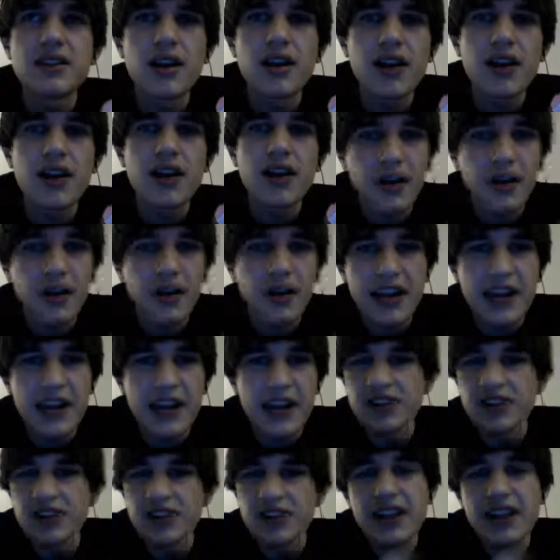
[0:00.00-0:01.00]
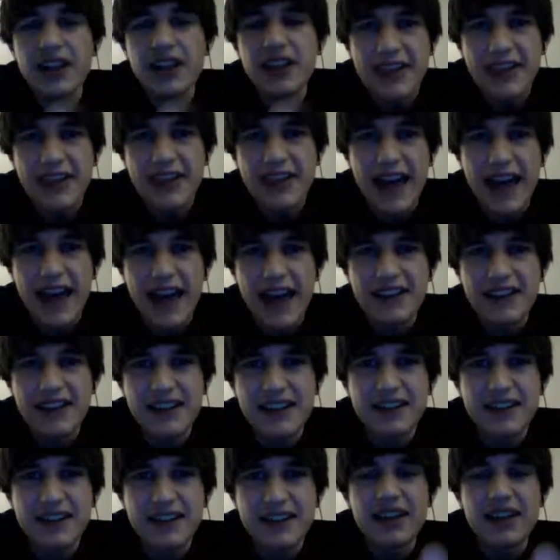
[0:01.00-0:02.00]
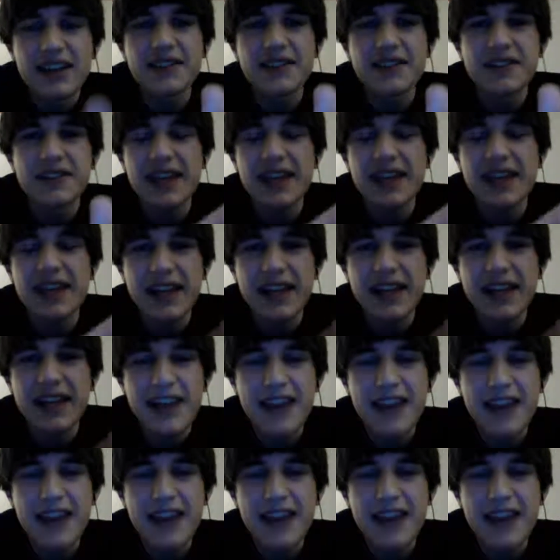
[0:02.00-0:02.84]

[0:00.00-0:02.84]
And Congregational, thing like that.